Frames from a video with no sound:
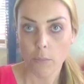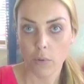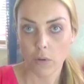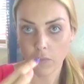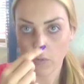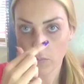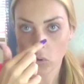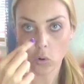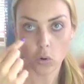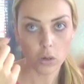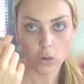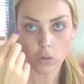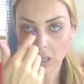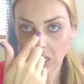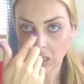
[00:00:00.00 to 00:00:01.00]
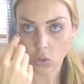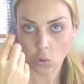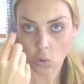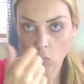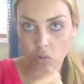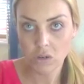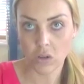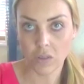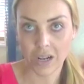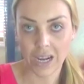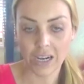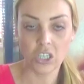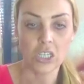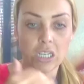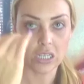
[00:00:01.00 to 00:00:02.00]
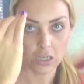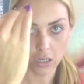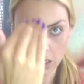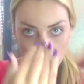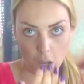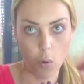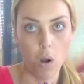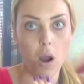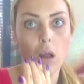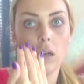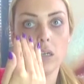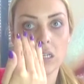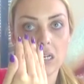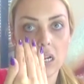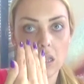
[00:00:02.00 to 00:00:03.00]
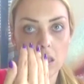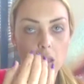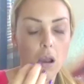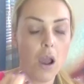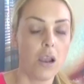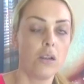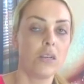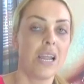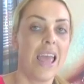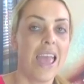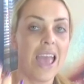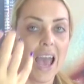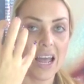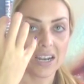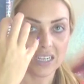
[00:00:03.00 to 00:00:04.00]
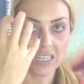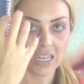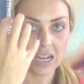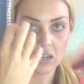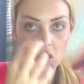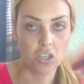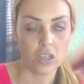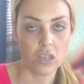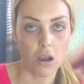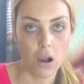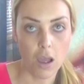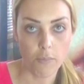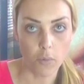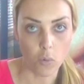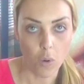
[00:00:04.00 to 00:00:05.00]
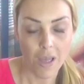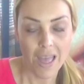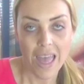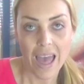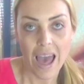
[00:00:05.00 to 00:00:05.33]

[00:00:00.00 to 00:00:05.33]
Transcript: but from your glue that is already on the lashes, is going to go underneath the eyelid and attach to the eyeball.